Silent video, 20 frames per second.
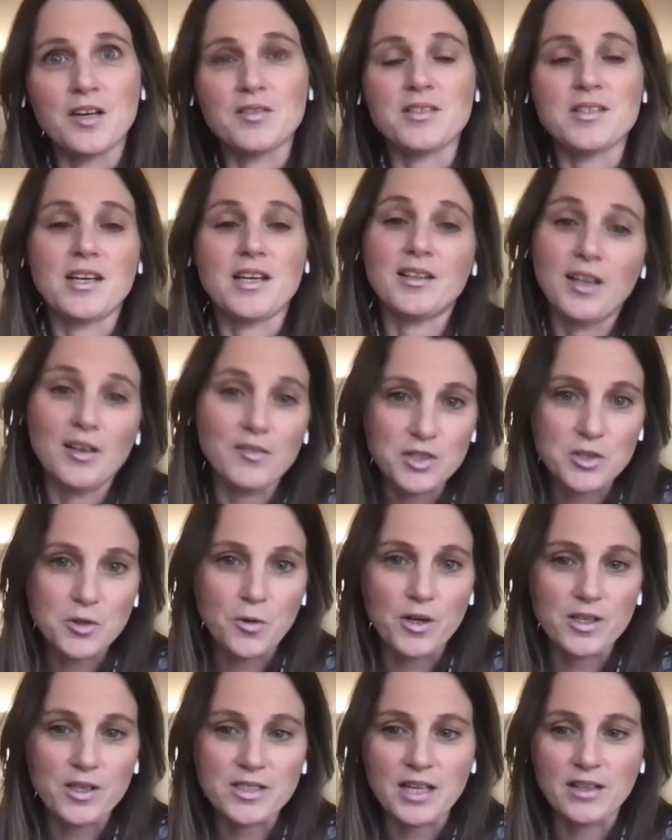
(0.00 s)
since I love
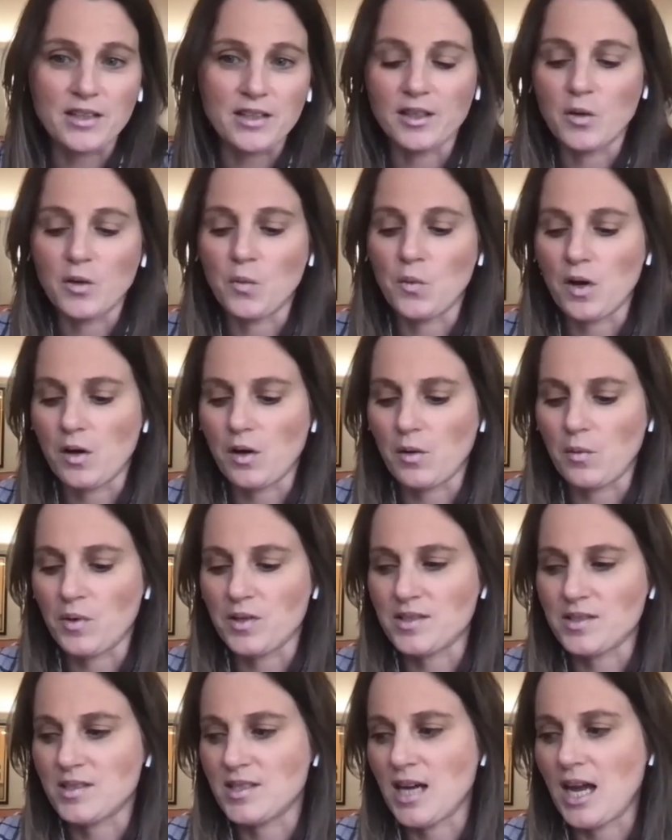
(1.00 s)
storytelling,
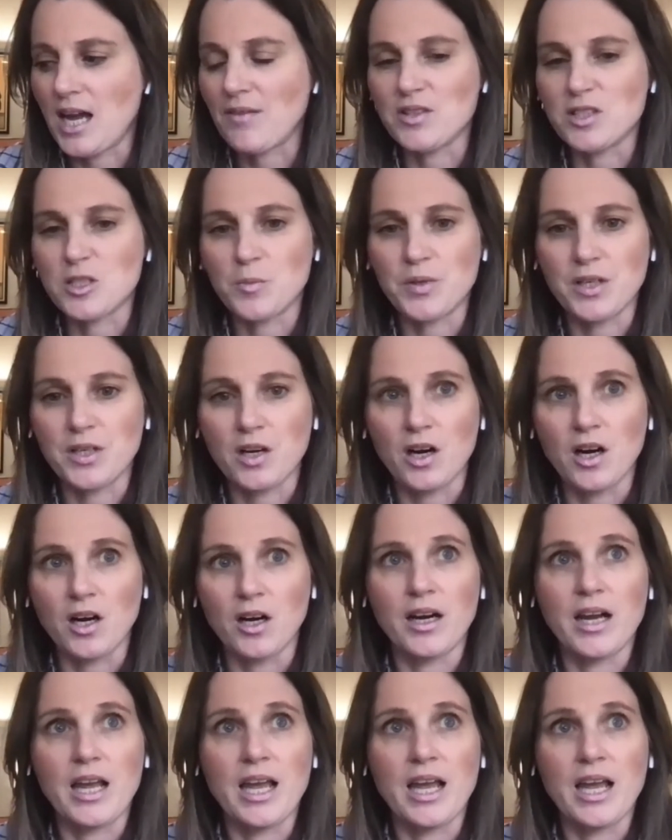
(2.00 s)
was to dive into PR.